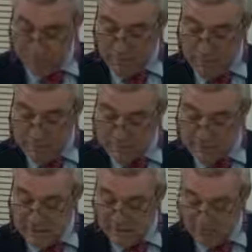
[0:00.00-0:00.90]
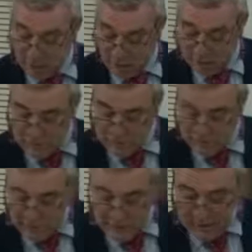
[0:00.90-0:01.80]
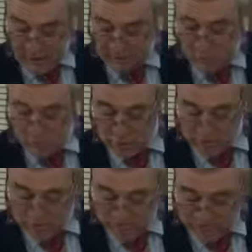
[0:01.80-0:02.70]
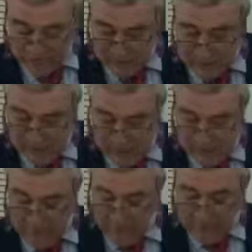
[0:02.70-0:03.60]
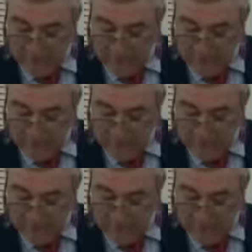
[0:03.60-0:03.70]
by getting involved in the Clean Up the World campaign, and by